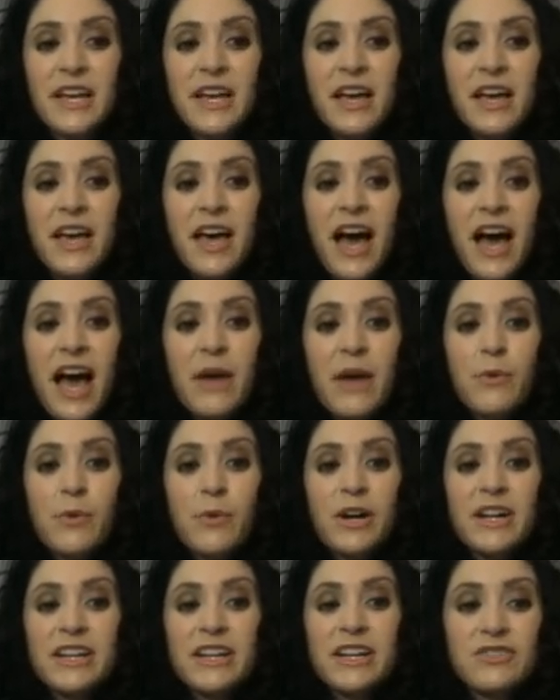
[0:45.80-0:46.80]
I work
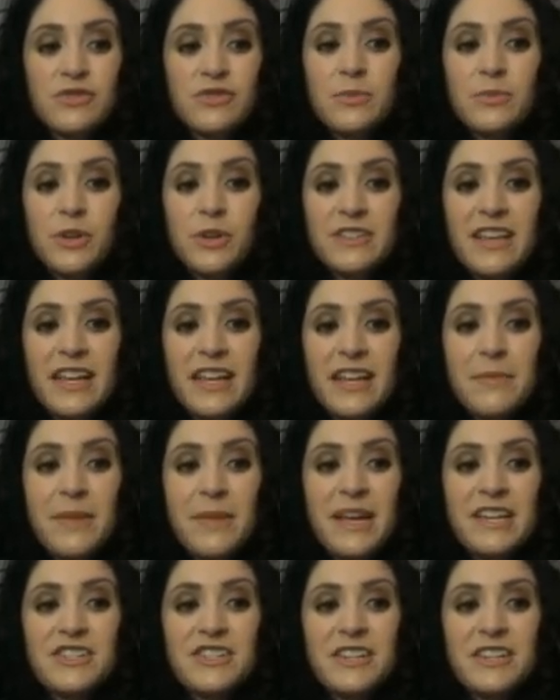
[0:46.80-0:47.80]
at DreamWorks
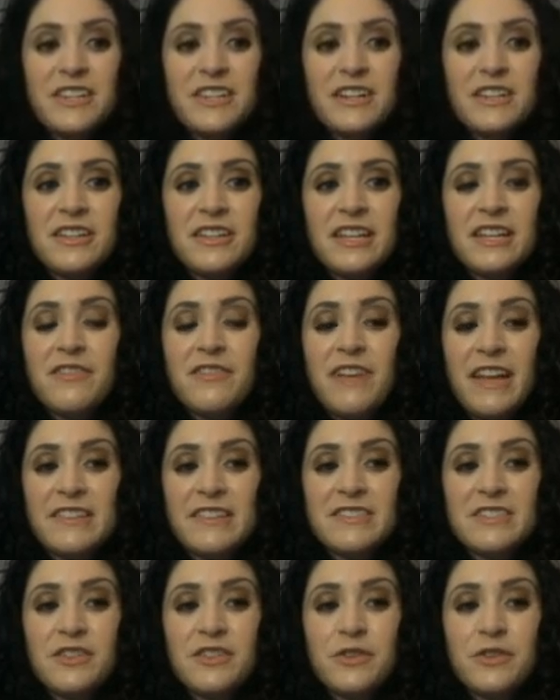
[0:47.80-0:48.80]
Animation on the
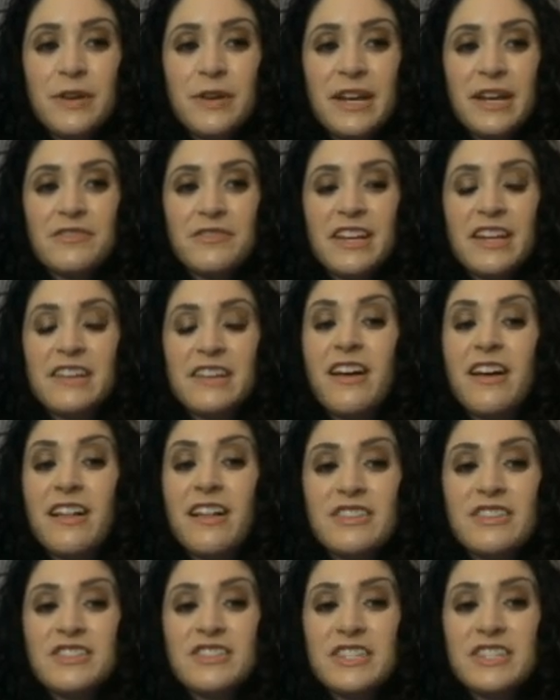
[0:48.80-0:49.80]
Advanced Creative
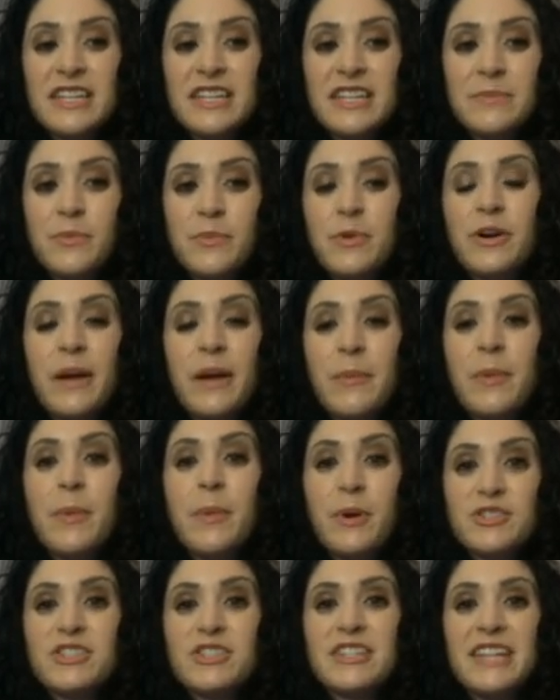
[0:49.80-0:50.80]
Technology team, where I'm a
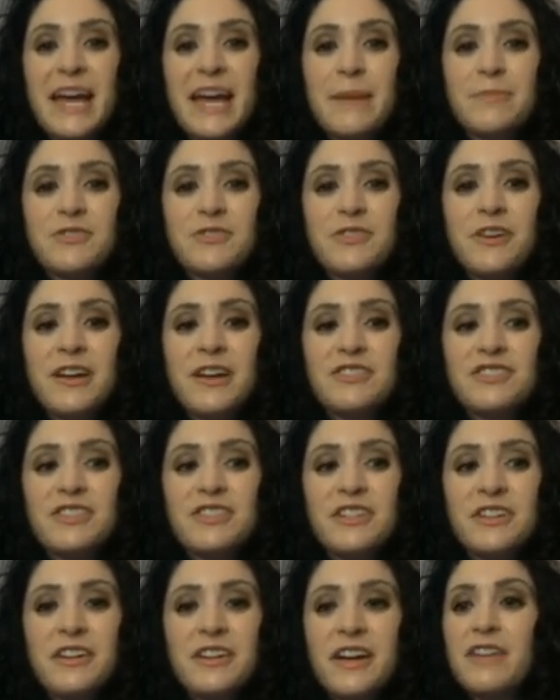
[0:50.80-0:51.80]
motion capture
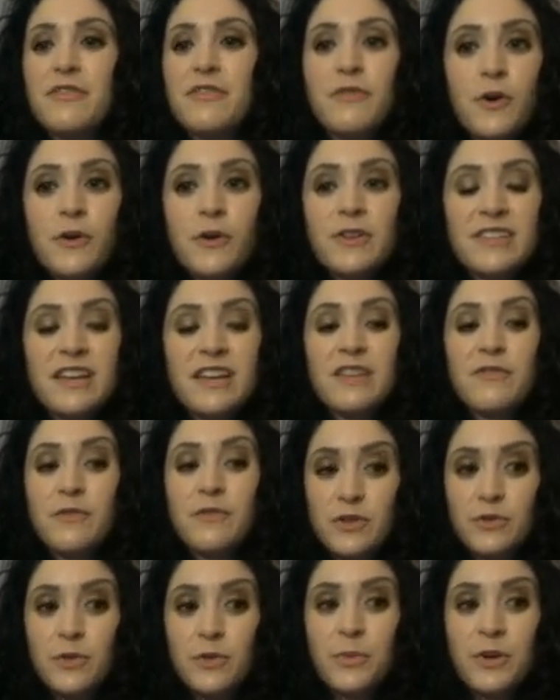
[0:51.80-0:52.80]
engineer and focus on
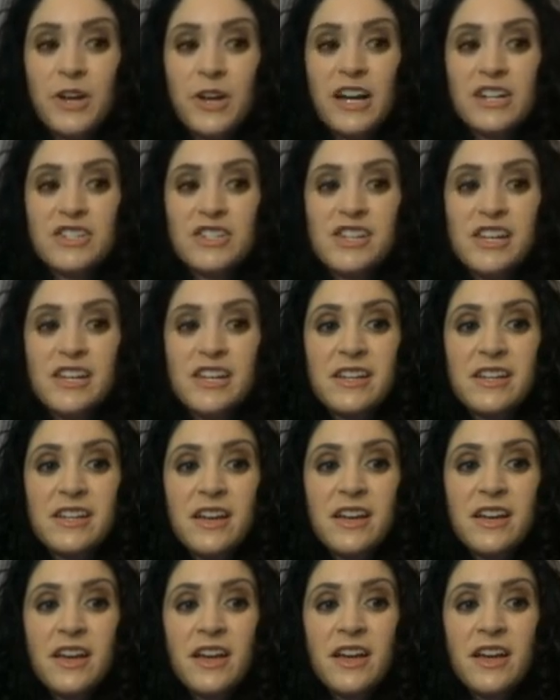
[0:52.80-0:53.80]
virtual production.
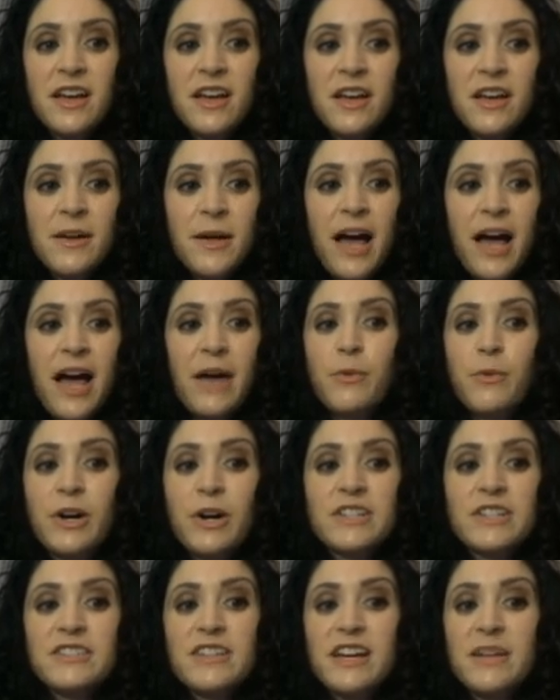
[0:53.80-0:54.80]
I
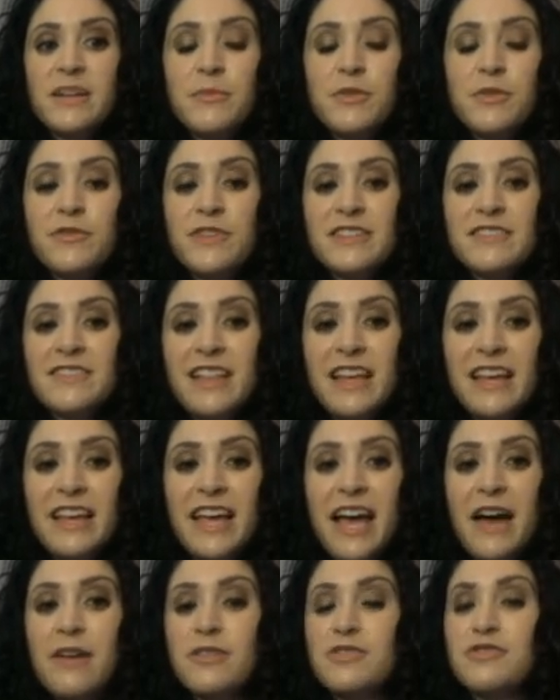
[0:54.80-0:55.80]
worked on movies like
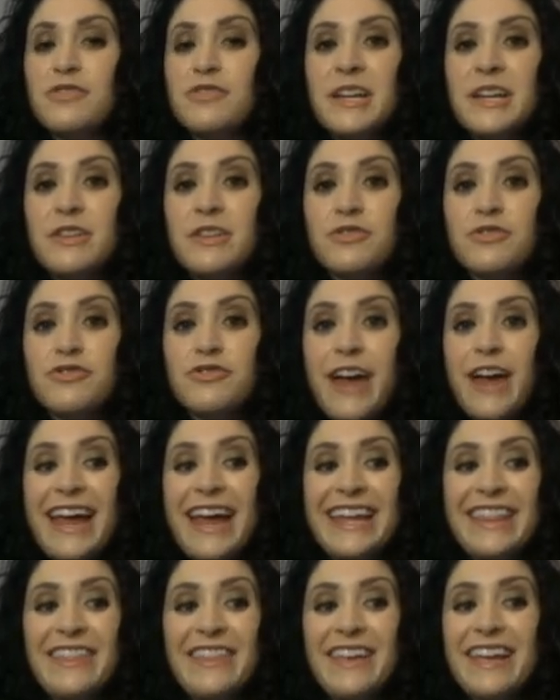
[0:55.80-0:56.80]
How to Train Your
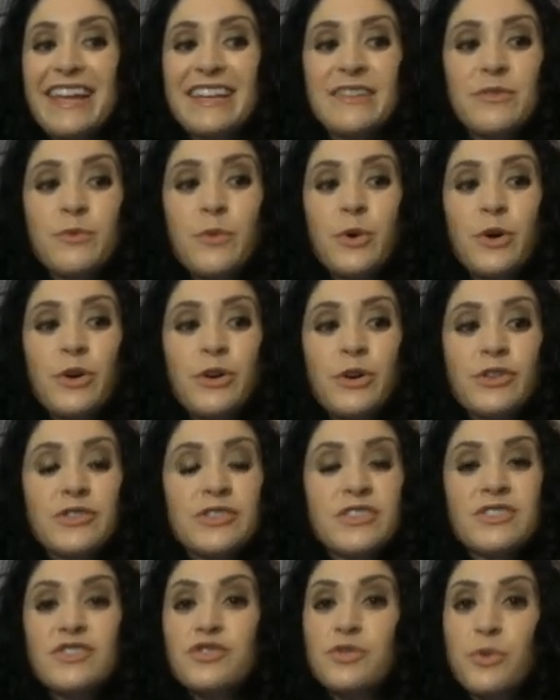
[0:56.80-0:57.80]
Dragon: The Hidden World,
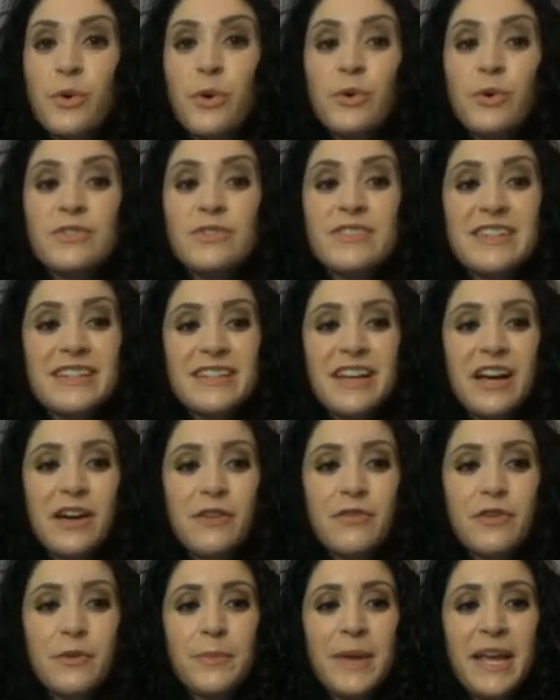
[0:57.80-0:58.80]
Trolls, and Kung Fu
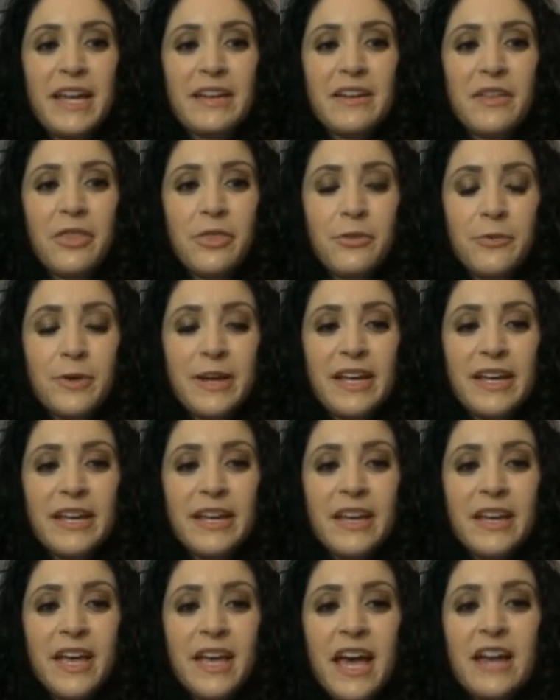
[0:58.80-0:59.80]
Panda 3,
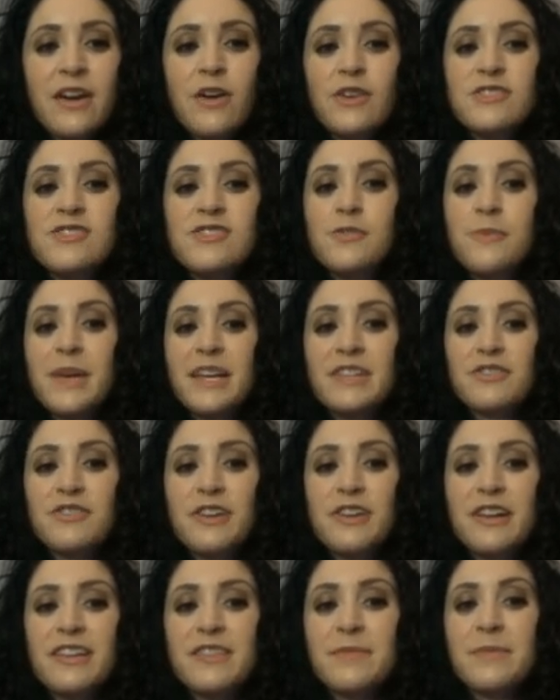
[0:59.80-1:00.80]
and also make
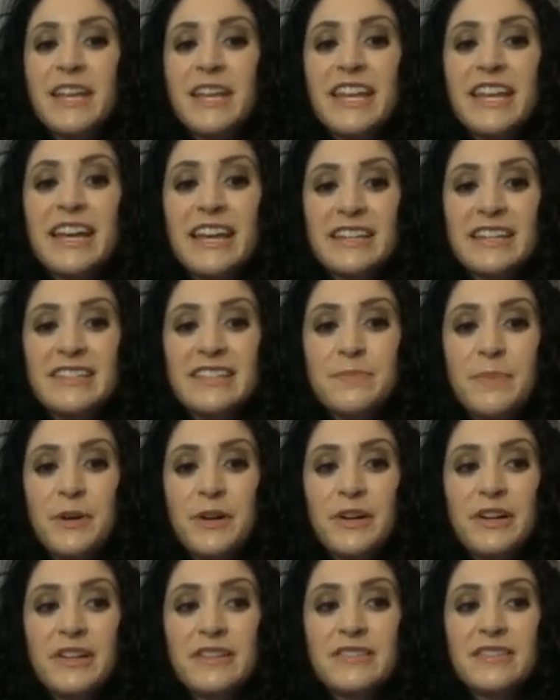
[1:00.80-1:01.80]
transmedia
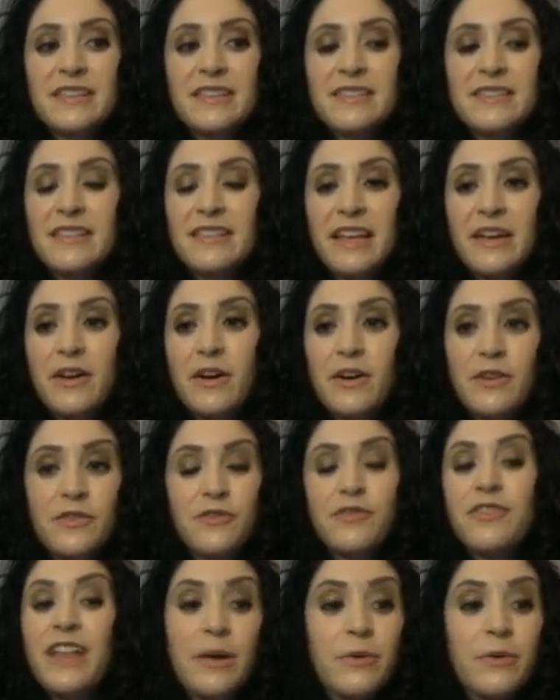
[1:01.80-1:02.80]
experiences like our
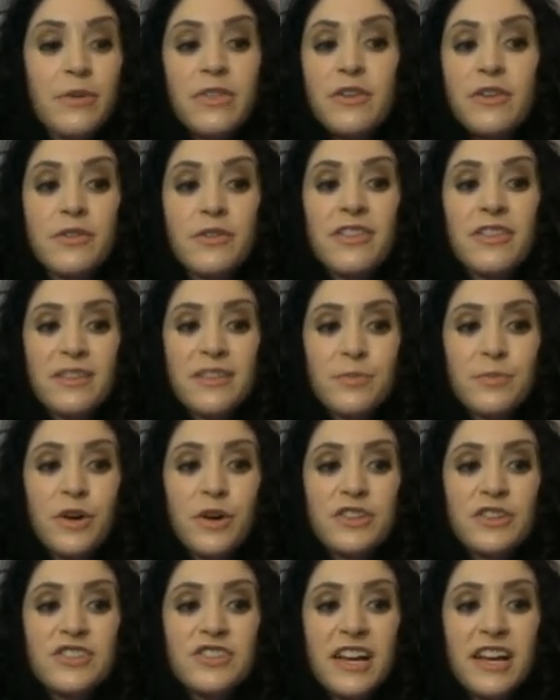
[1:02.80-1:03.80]
Fly with Toothless
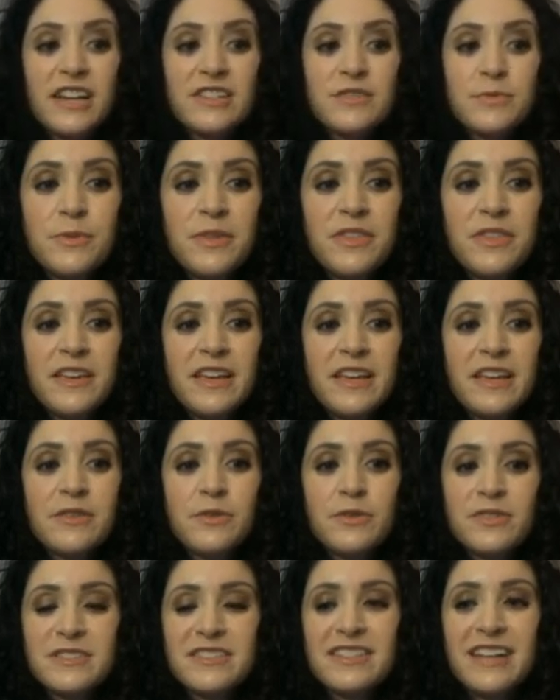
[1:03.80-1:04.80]
project with indoor
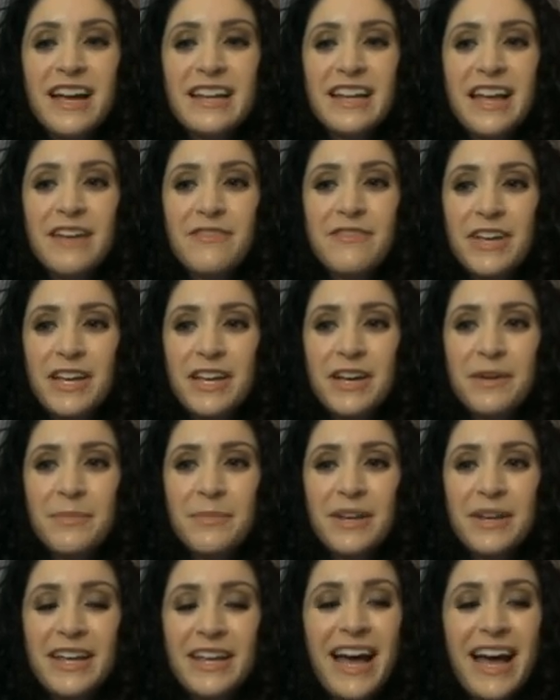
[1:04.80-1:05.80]
skydiving
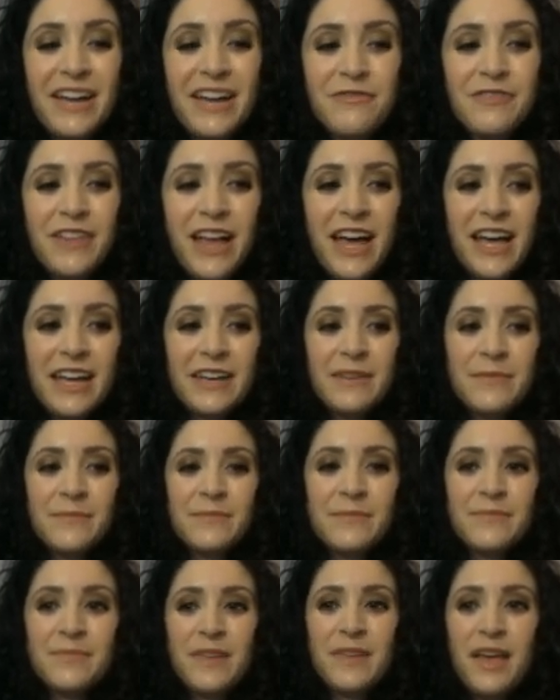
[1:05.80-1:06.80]
company iFly.
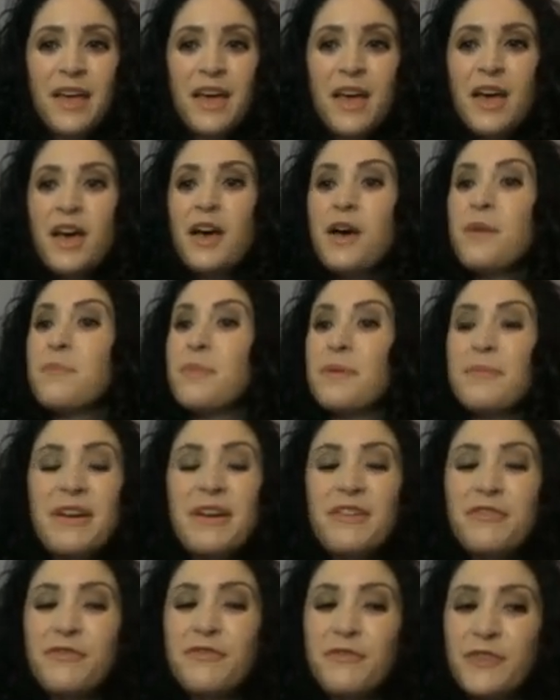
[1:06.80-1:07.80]
But my
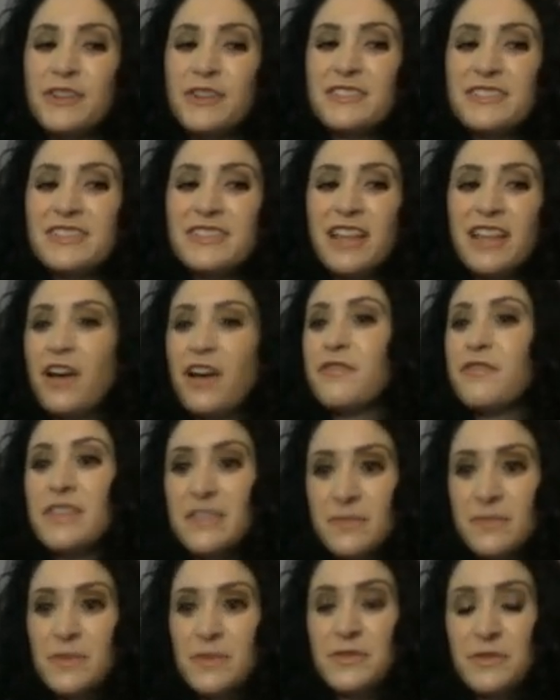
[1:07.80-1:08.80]
first love is
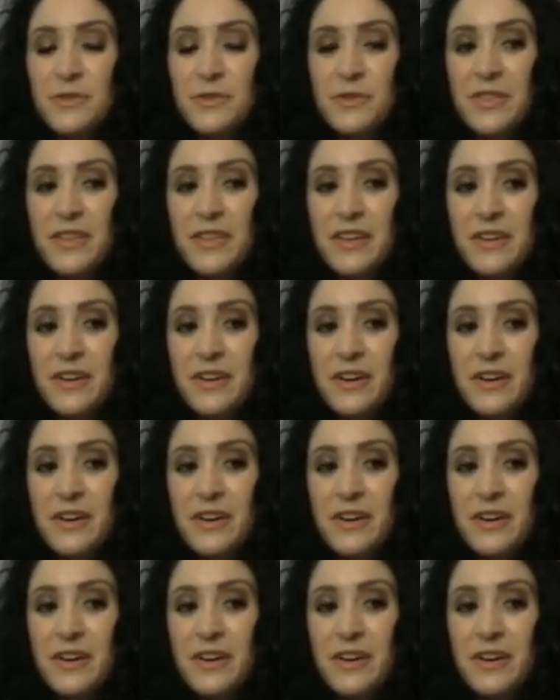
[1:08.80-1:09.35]
musical theater.